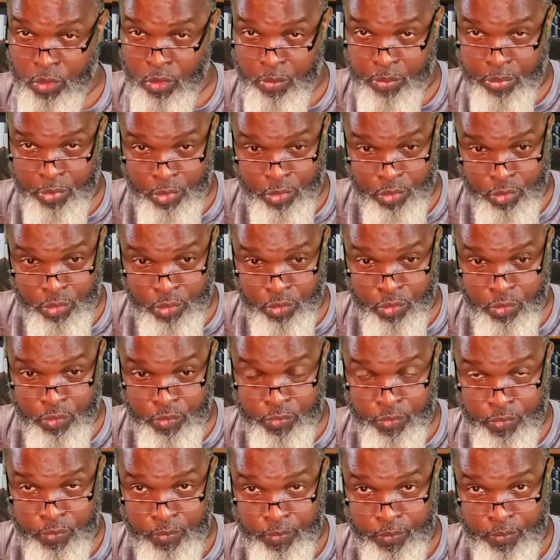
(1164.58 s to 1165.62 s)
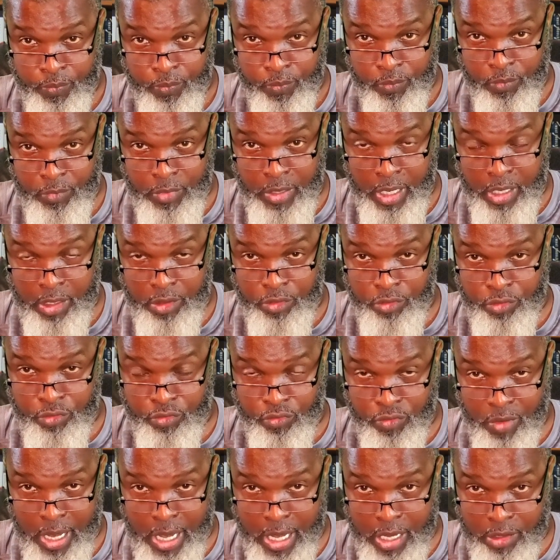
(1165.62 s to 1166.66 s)
you prove that the
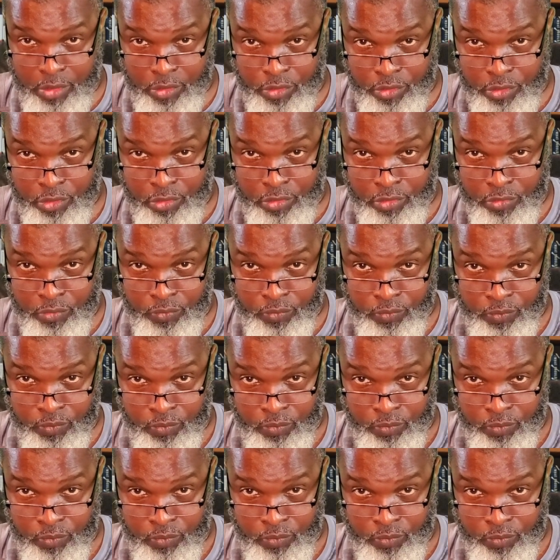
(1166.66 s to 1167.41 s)
strangers